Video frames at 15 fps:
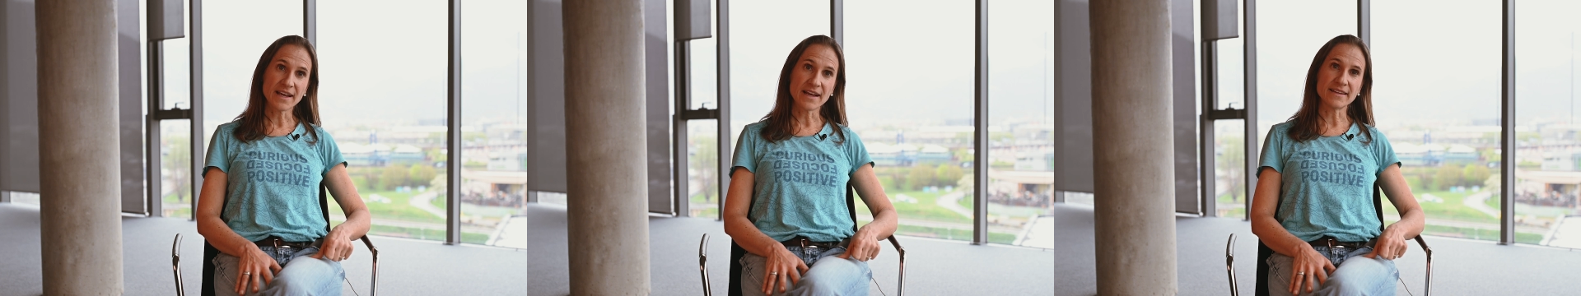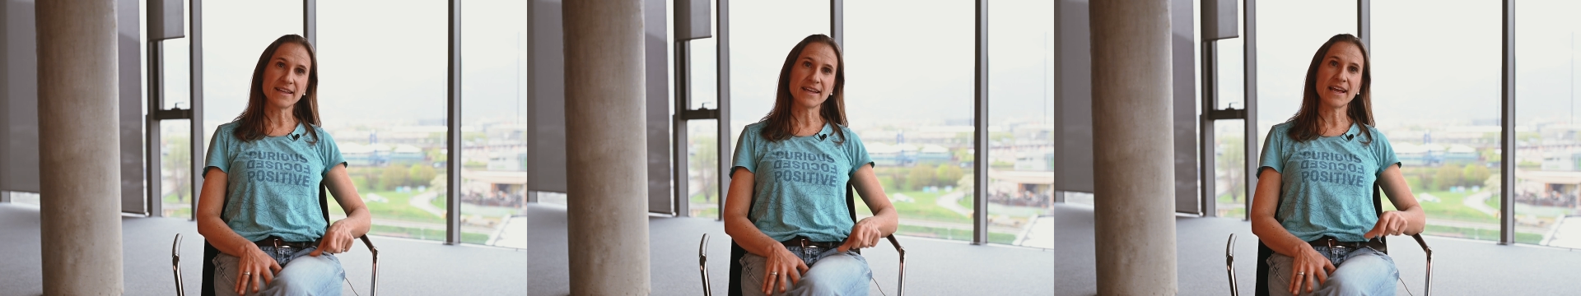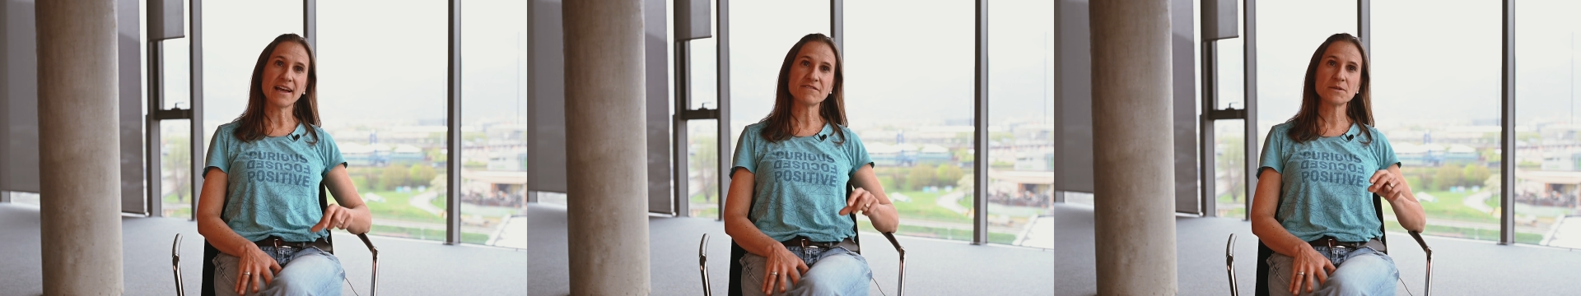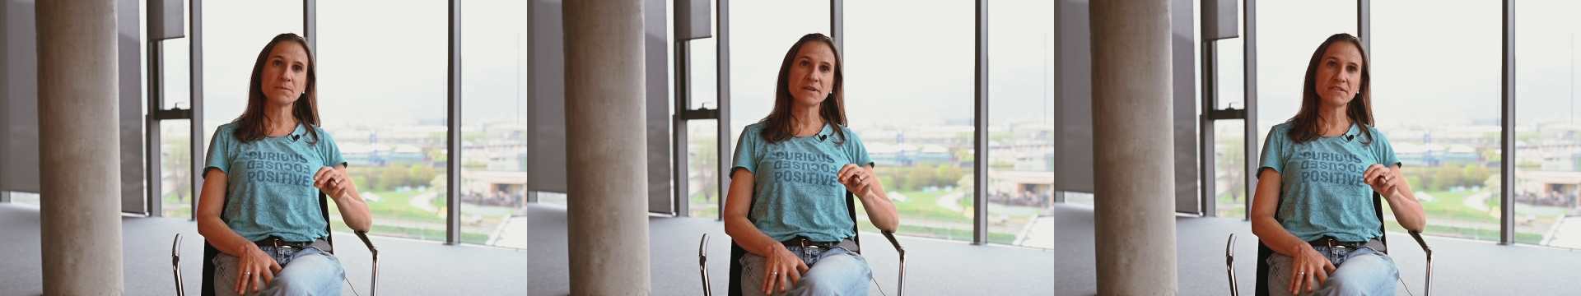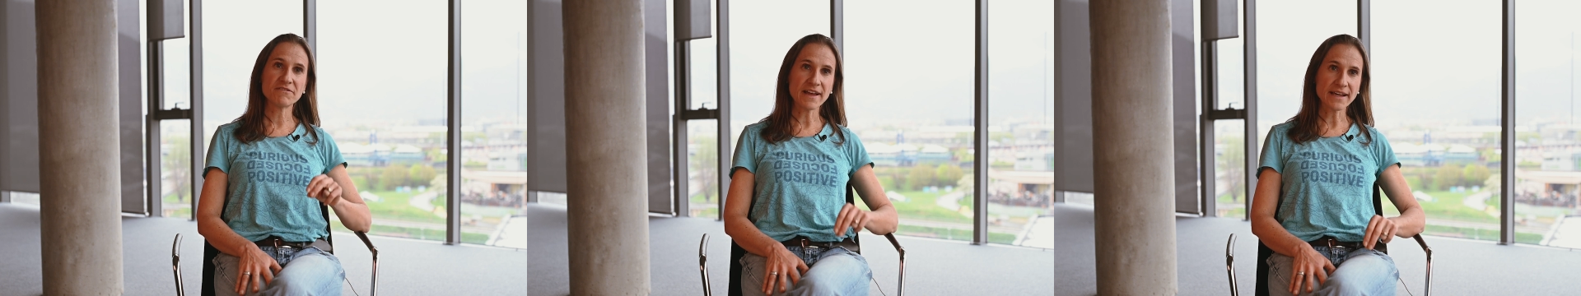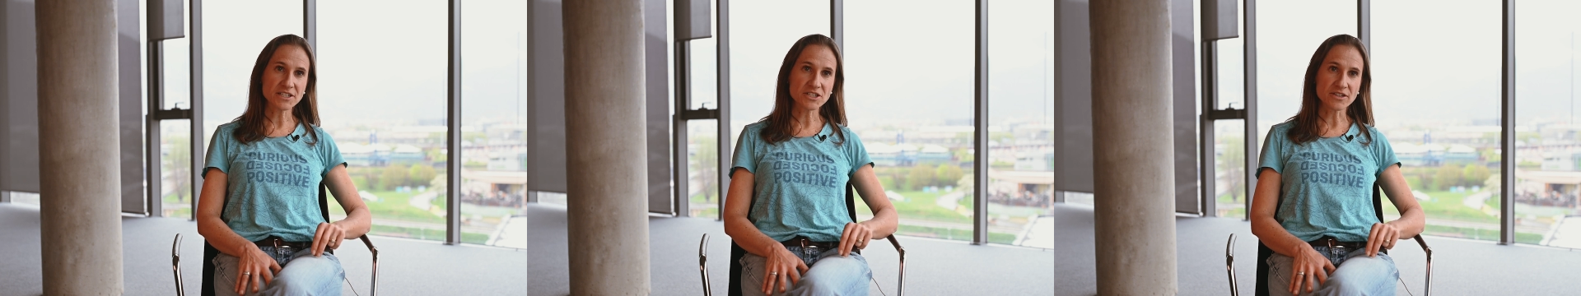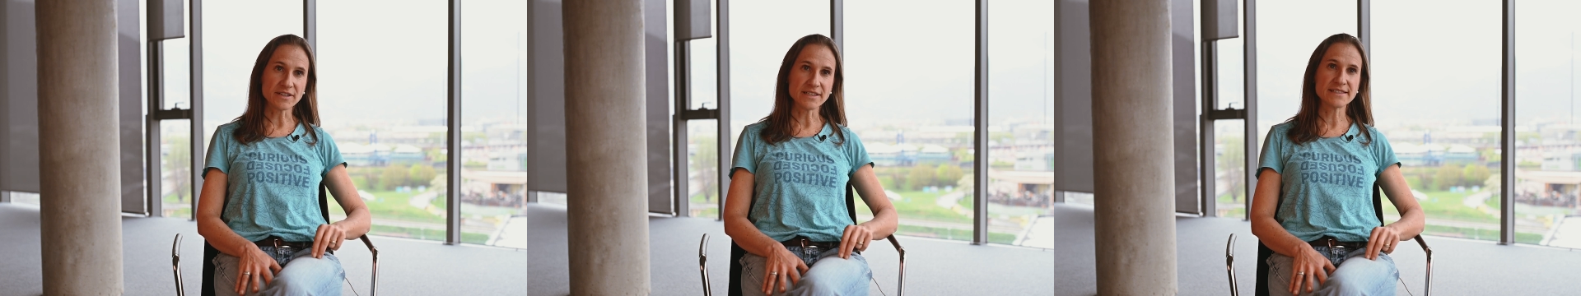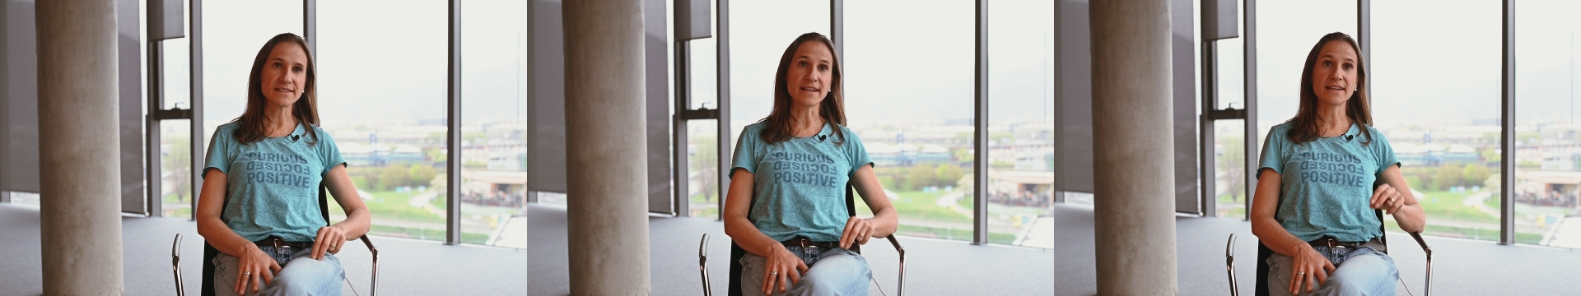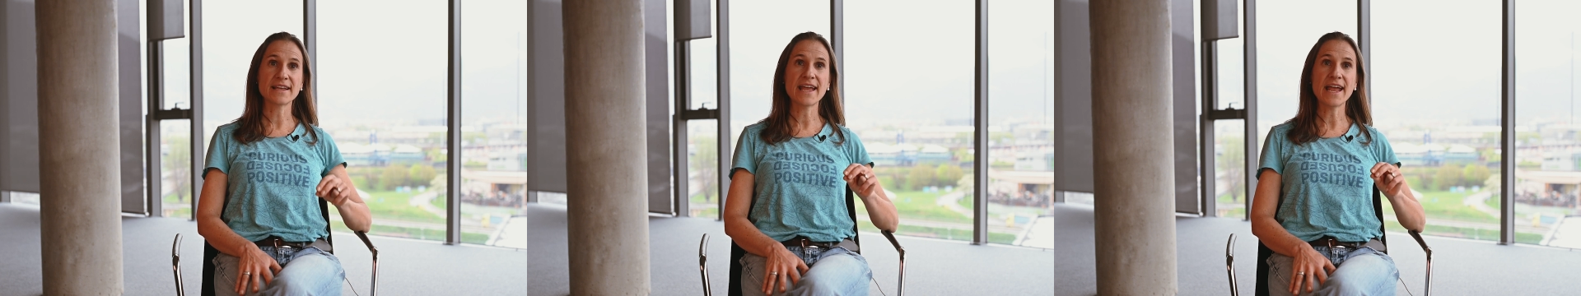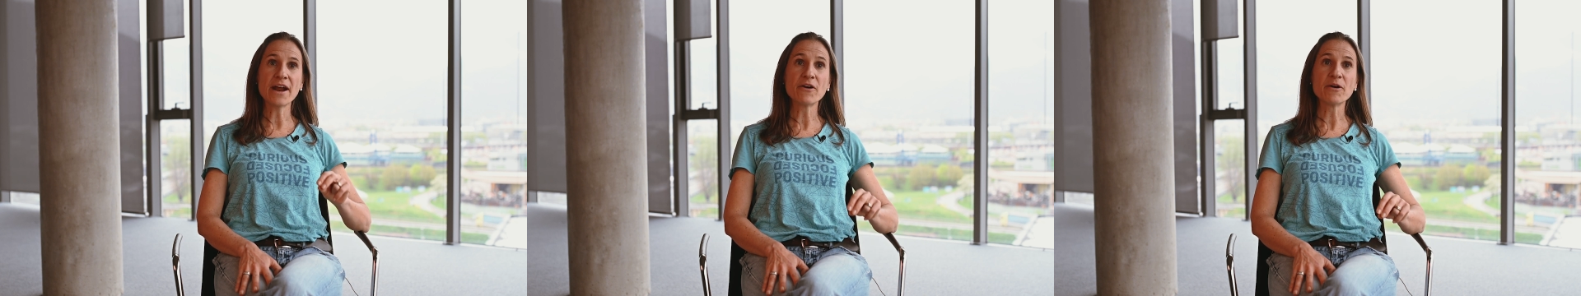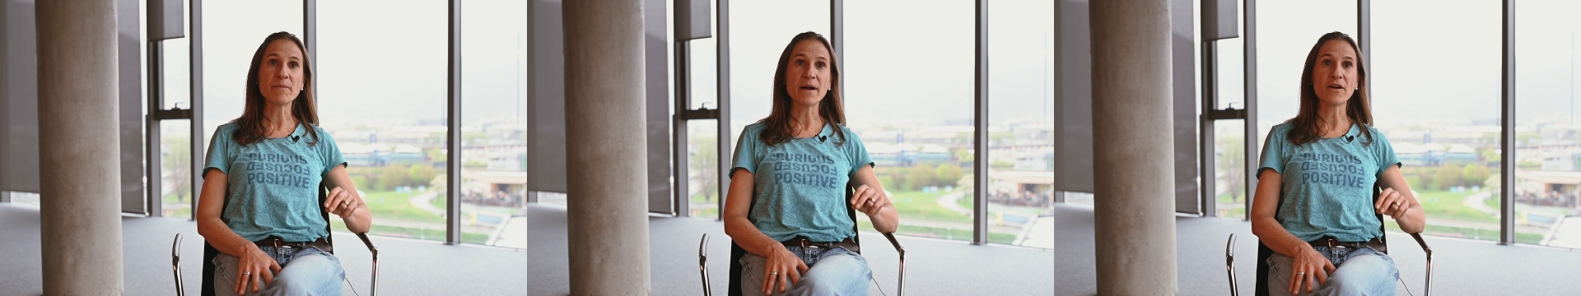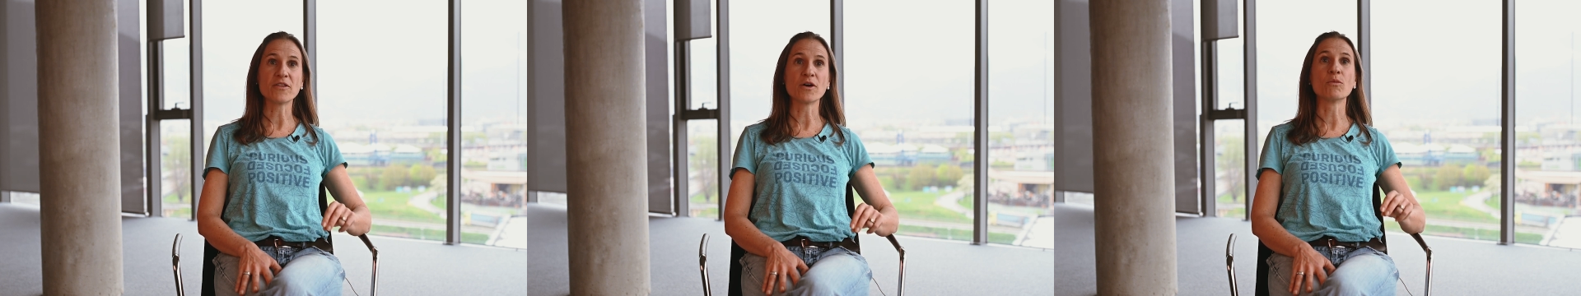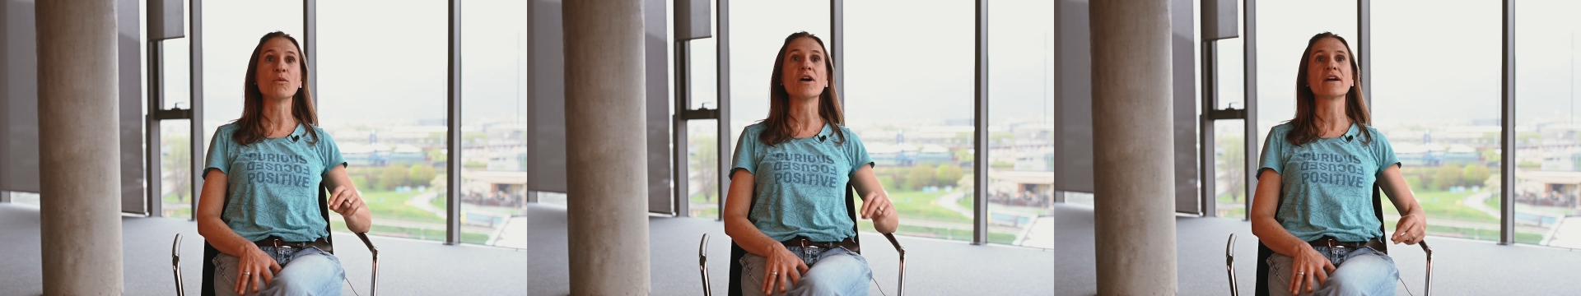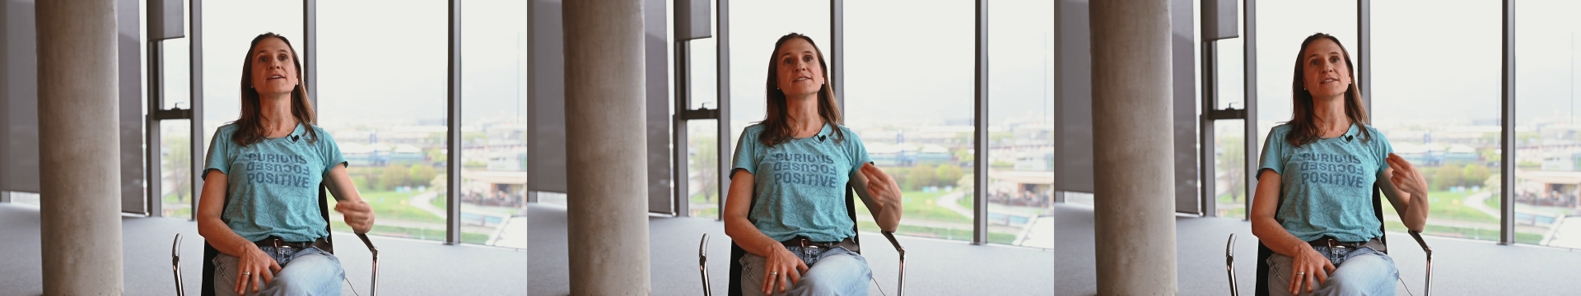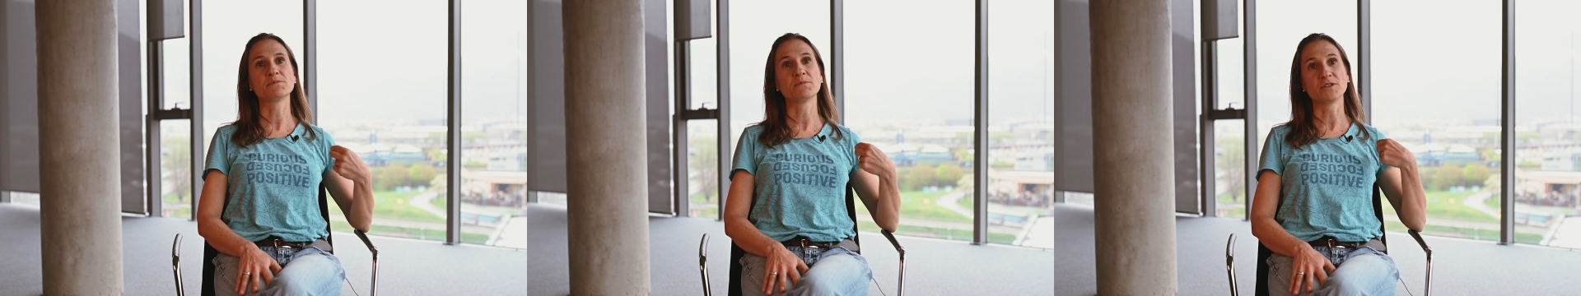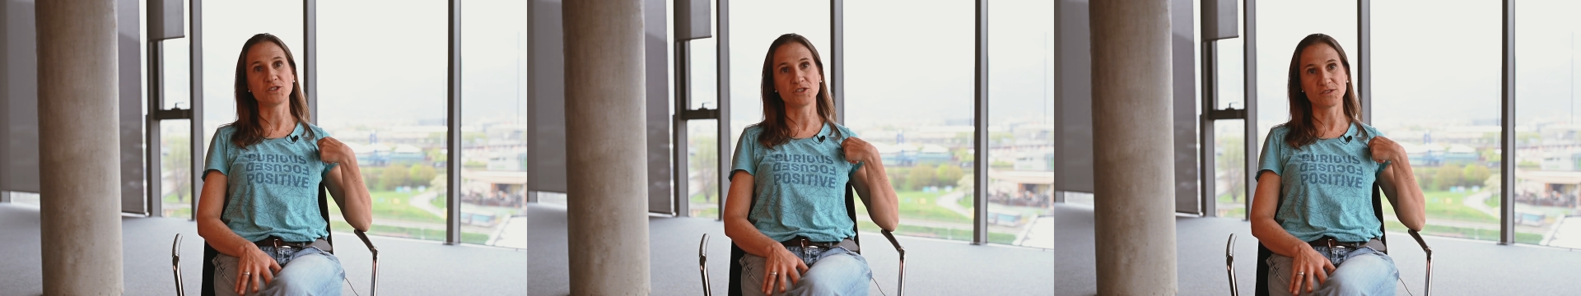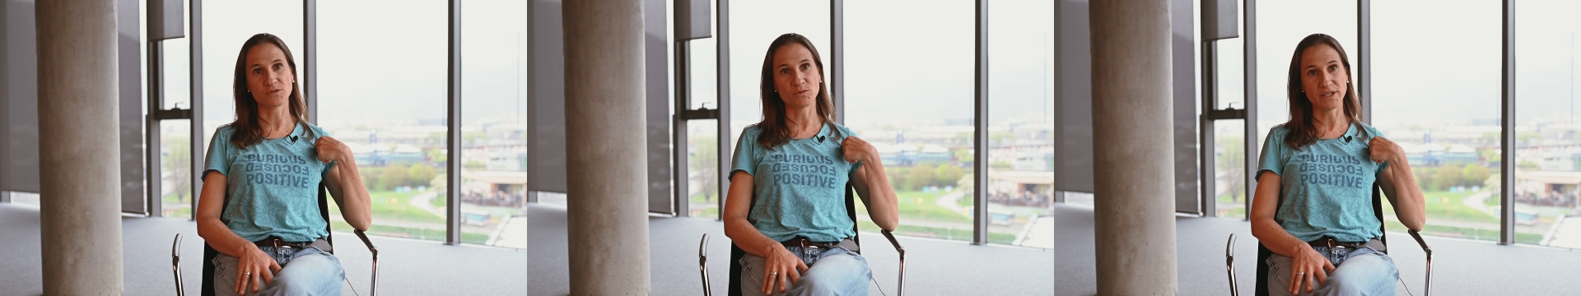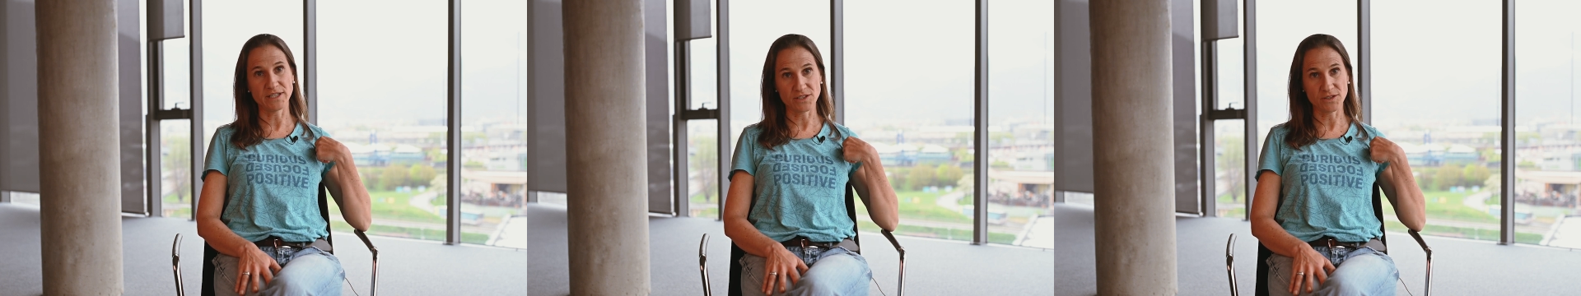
and they have to be factories that care about their workers as much as we